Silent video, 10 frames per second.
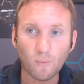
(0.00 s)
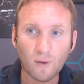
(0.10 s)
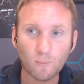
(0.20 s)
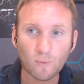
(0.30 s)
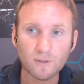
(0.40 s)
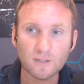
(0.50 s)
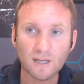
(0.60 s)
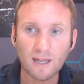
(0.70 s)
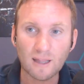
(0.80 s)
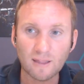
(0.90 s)
Winwood,
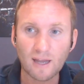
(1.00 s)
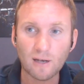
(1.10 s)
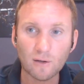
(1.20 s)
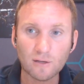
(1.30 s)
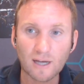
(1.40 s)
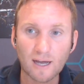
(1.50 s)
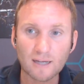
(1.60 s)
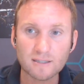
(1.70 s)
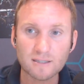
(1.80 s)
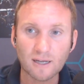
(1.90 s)
and they look
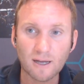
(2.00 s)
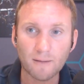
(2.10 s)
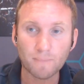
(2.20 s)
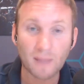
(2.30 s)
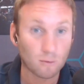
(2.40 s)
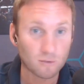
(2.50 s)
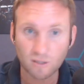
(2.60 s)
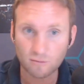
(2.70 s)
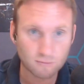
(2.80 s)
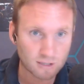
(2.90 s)
at, and
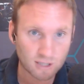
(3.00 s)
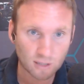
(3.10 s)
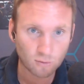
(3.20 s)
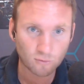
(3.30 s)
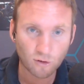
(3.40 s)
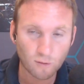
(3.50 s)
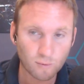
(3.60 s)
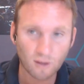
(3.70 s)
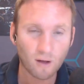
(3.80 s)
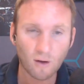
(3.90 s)
also the Signal Group,
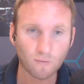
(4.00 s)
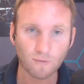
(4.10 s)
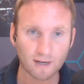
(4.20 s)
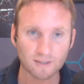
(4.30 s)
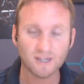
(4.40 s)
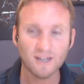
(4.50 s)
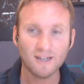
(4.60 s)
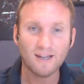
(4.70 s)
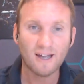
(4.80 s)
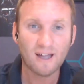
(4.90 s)
a whole range,
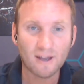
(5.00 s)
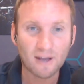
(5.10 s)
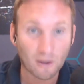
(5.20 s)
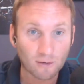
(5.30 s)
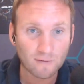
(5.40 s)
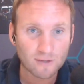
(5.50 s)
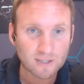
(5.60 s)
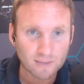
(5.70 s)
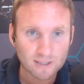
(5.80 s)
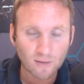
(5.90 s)
and I'll give you
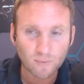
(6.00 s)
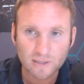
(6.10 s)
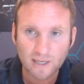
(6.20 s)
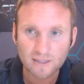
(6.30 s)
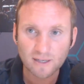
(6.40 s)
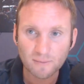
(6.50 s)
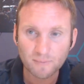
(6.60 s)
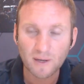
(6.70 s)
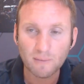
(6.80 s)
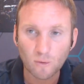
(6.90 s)
some examples later
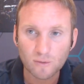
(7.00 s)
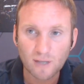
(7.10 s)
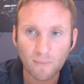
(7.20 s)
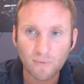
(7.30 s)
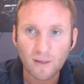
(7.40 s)
in more depth.